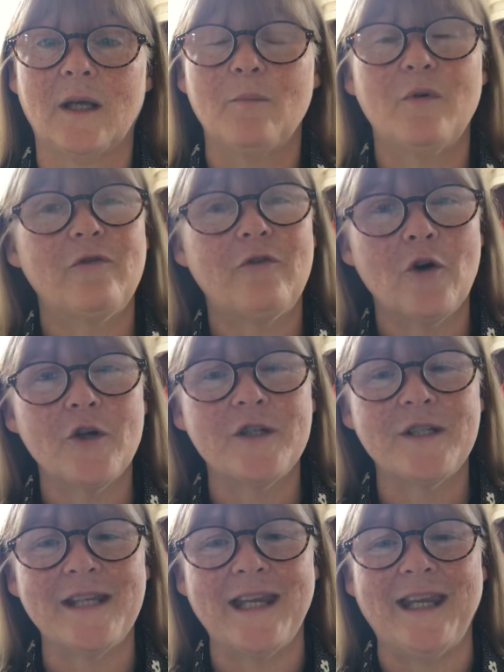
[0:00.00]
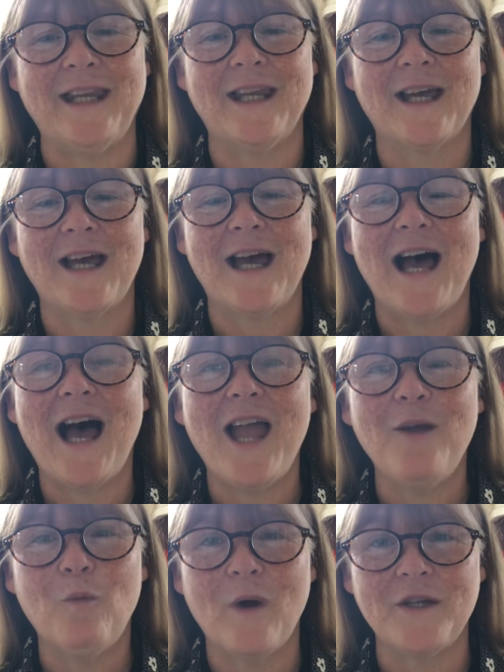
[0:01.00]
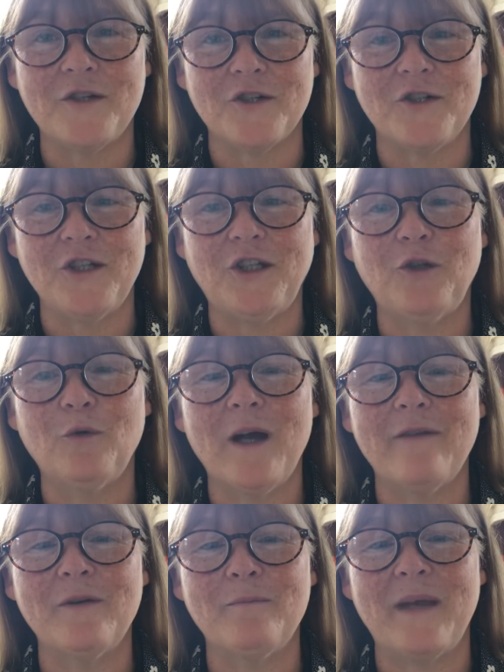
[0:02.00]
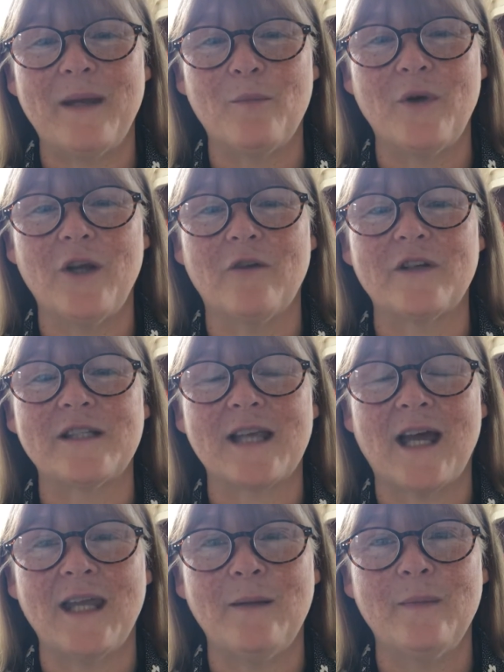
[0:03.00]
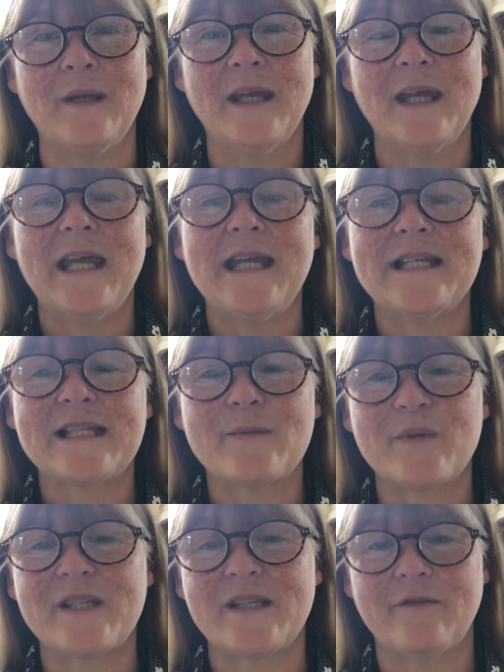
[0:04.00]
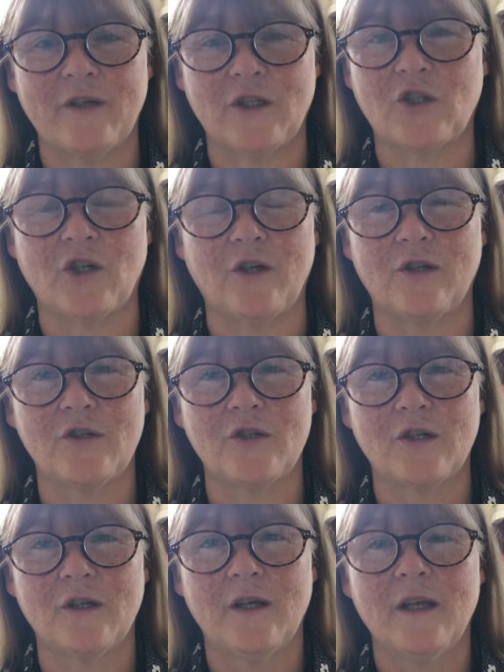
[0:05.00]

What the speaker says: But for today, I wonder, do you have a memory of a time in a specific church